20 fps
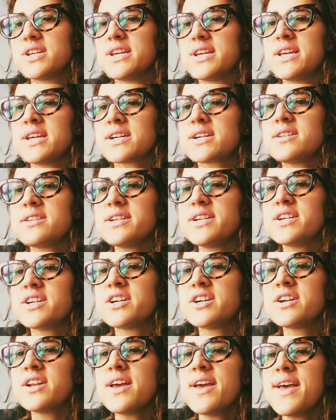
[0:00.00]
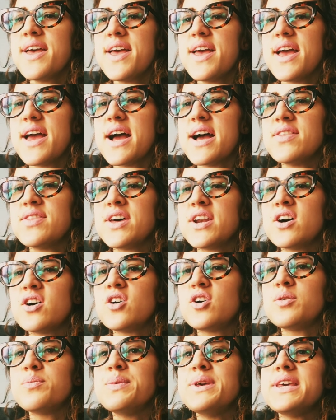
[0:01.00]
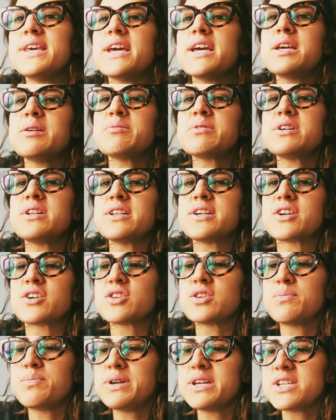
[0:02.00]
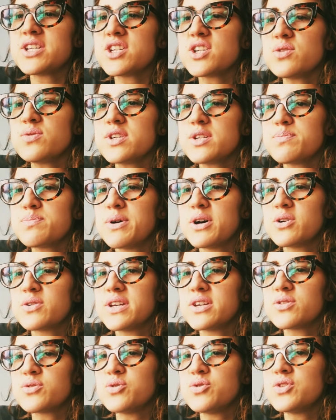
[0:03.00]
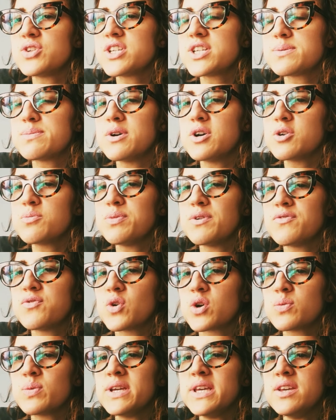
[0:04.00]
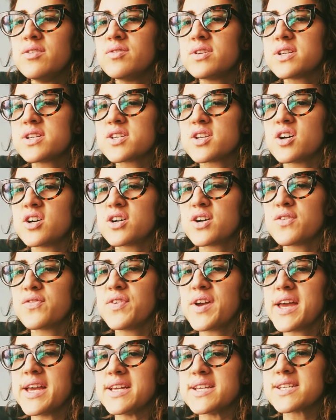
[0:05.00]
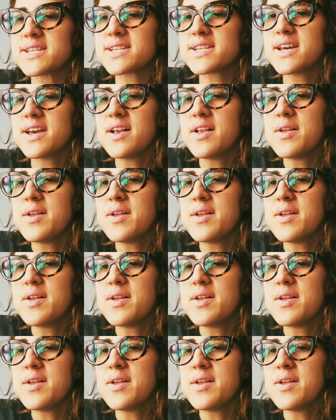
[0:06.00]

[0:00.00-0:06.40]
It cleared, and then it all became clear. The pistol was poking through the smoke before we even saw her face.